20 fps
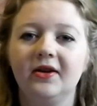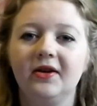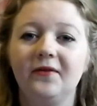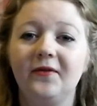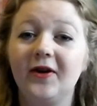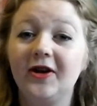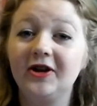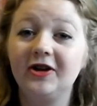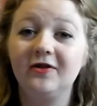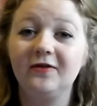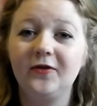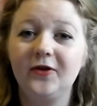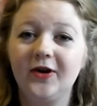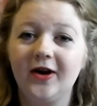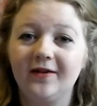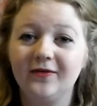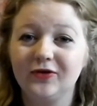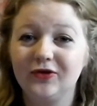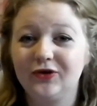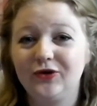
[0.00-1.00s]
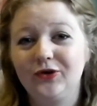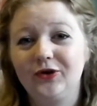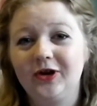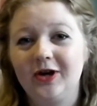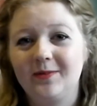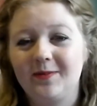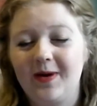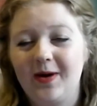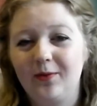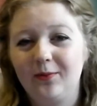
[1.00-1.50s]
If any of you have a
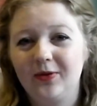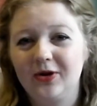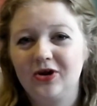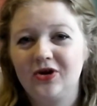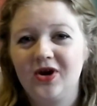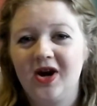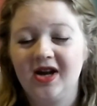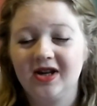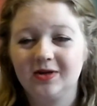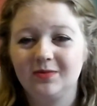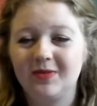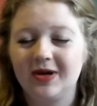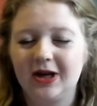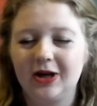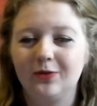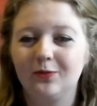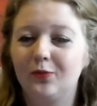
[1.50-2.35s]
story about when you had to make